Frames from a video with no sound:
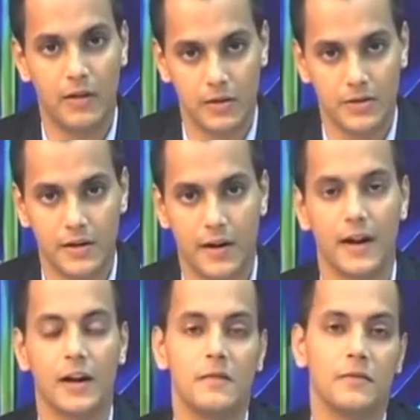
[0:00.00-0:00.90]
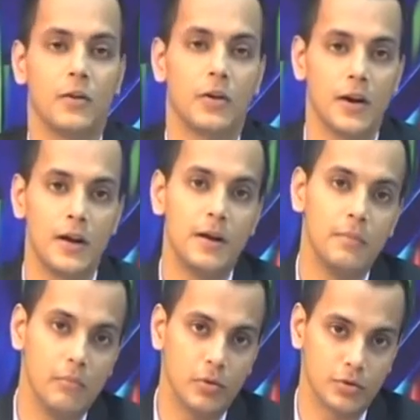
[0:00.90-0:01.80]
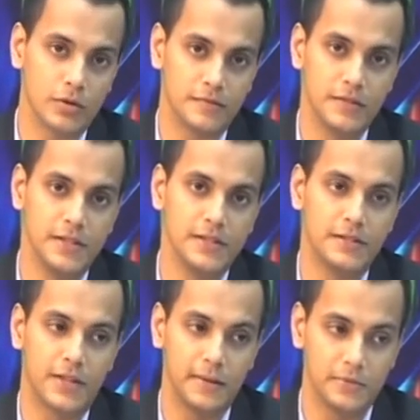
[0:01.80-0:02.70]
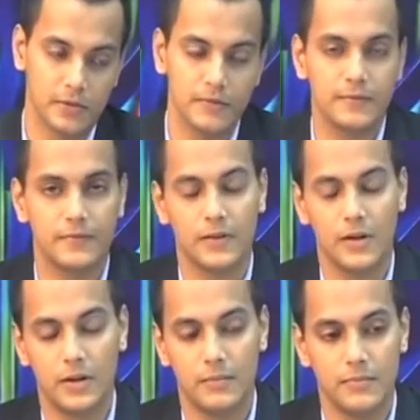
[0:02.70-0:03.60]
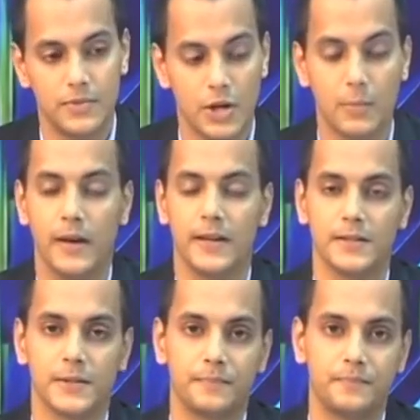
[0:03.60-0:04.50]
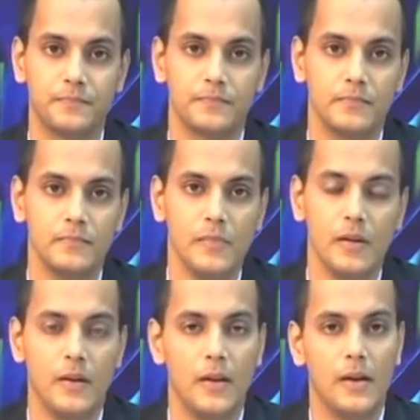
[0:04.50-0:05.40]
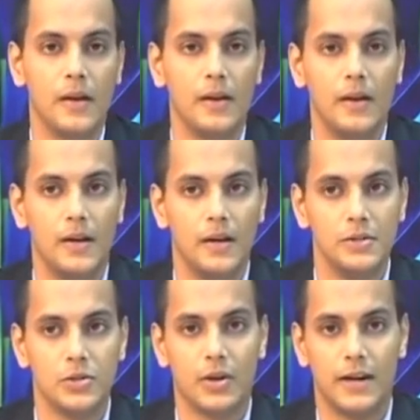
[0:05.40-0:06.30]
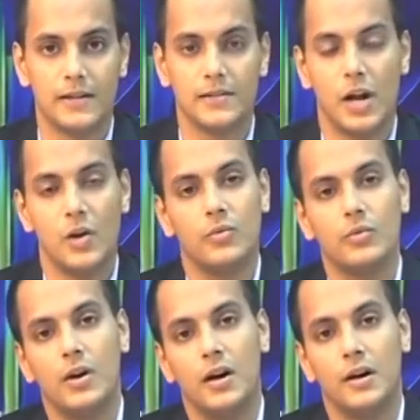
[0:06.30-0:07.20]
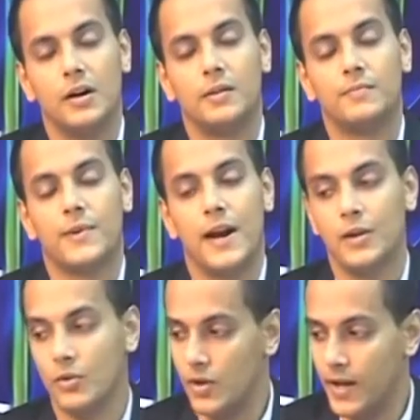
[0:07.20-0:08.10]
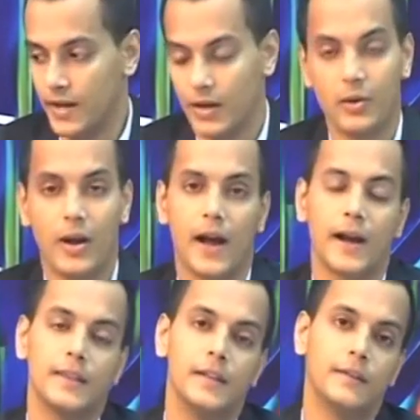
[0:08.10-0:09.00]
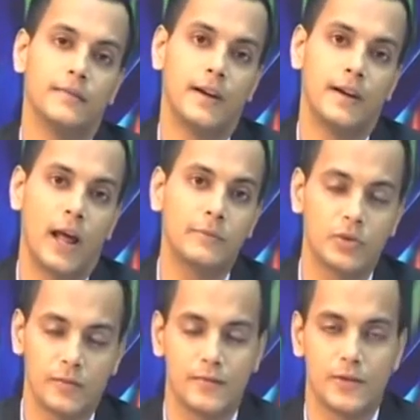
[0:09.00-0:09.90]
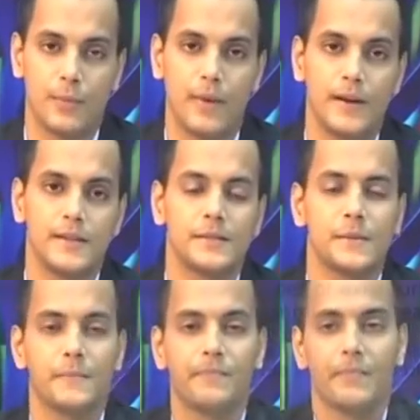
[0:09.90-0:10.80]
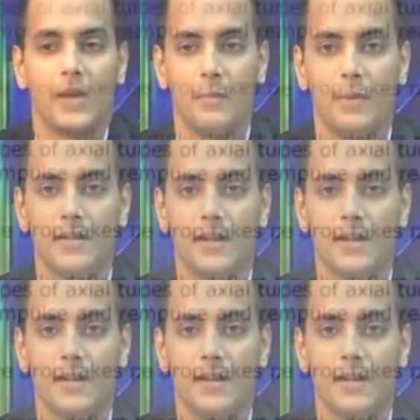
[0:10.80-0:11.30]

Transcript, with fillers: of the absolute velocity C w 2 and C w 3 that is delta C w for an impulse turbine will be equal to 2 u into C A by u tan alpha 2 minus 1.